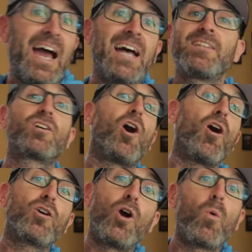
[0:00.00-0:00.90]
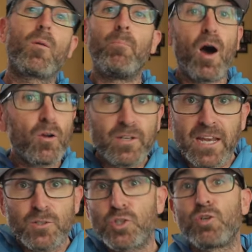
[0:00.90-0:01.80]
add the cargo or bottle
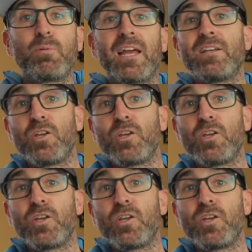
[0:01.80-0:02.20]
cages you plan